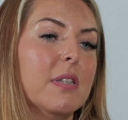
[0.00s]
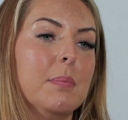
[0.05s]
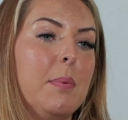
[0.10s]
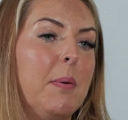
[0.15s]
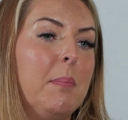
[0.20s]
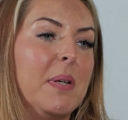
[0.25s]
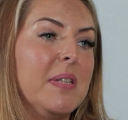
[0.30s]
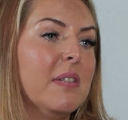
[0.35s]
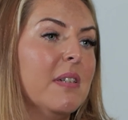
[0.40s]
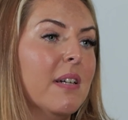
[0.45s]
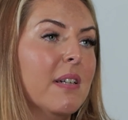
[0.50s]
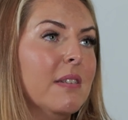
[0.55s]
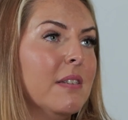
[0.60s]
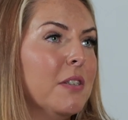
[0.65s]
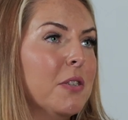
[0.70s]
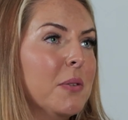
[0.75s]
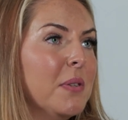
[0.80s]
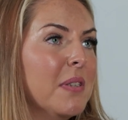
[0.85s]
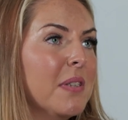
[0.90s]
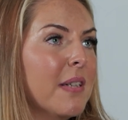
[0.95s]
I spent my
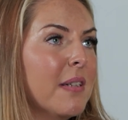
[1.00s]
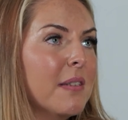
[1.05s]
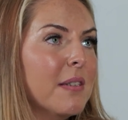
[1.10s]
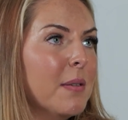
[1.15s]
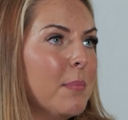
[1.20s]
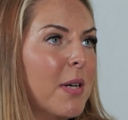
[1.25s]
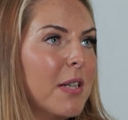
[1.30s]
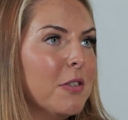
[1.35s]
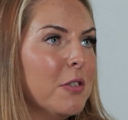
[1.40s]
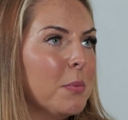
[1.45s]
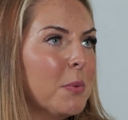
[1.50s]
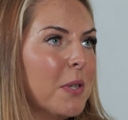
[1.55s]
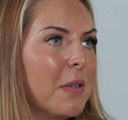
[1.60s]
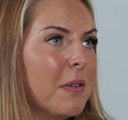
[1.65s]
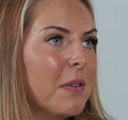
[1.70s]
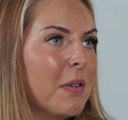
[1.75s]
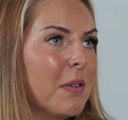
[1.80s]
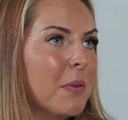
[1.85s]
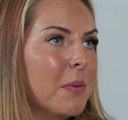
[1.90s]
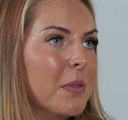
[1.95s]
days doing tenancy management.